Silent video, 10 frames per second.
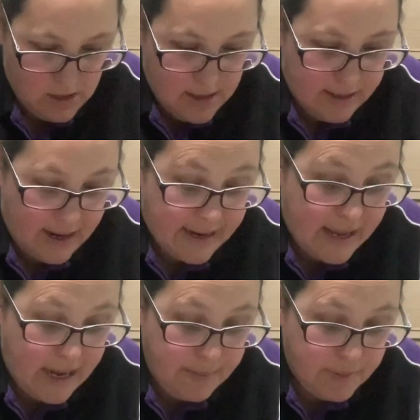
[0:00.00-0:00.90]
Now
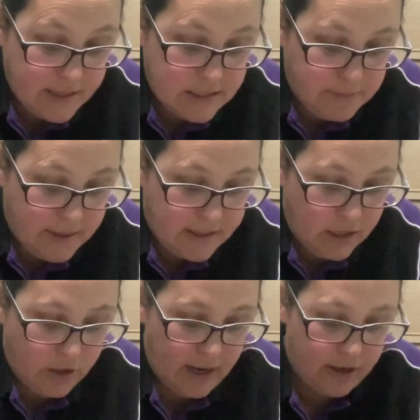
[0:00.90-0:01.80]
keep this bit that
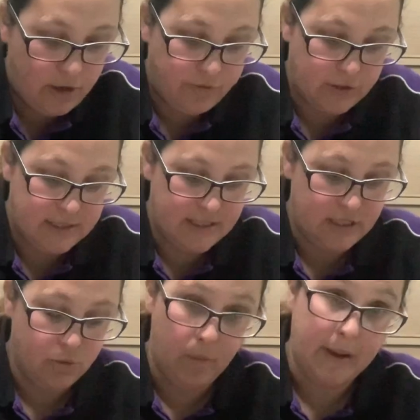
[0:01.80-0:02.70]
you cut off because
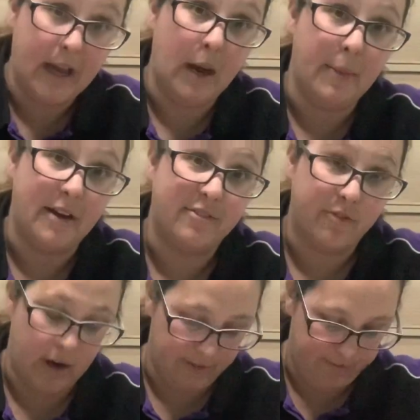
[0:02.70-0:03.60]
this will become our
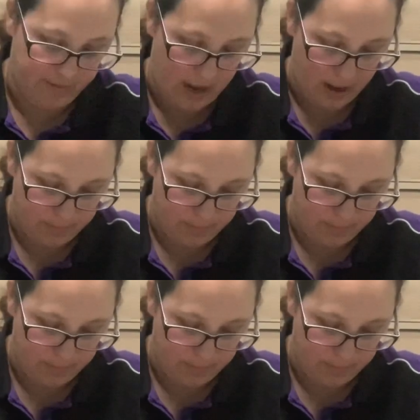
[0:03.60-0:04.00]
front flap.